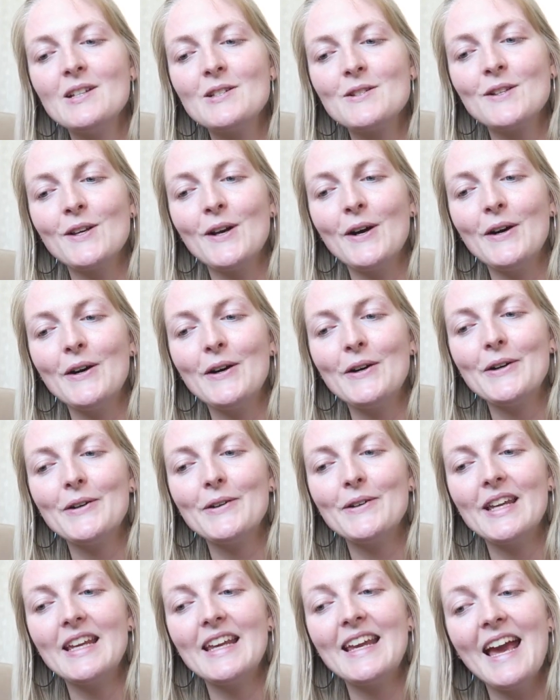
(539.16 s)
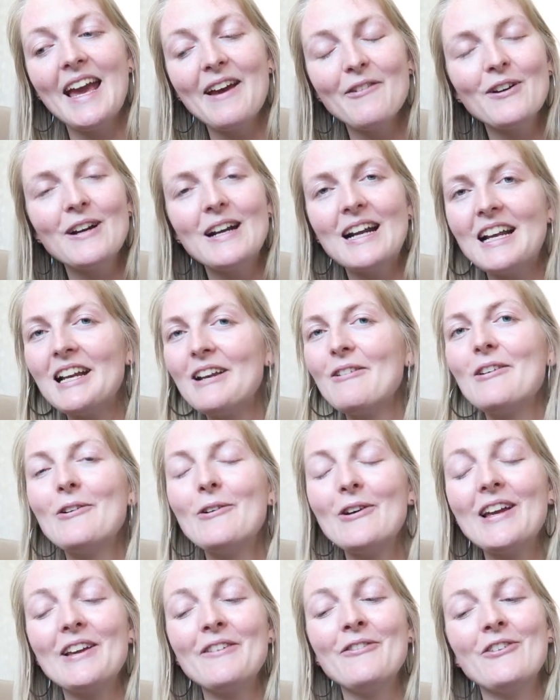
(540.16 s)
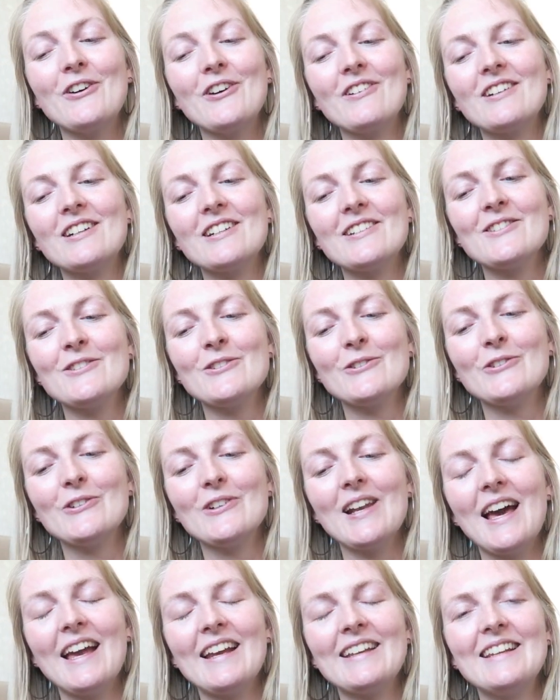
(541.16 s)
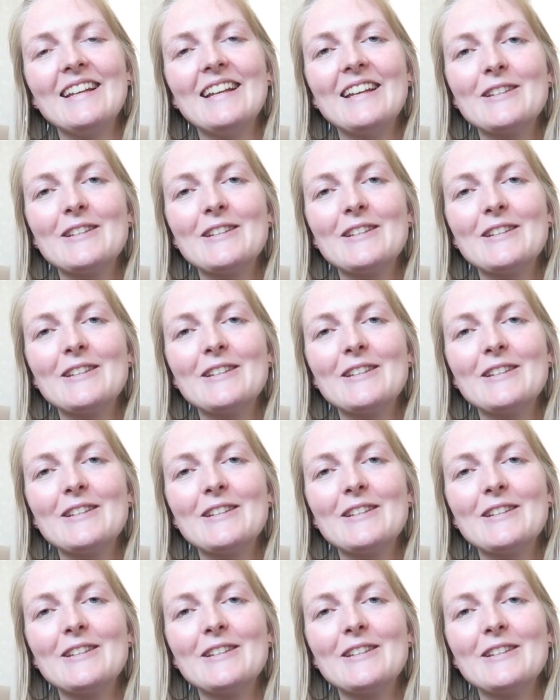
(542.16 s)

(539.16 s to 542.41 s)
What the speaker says: So yeah, really looking forward to like the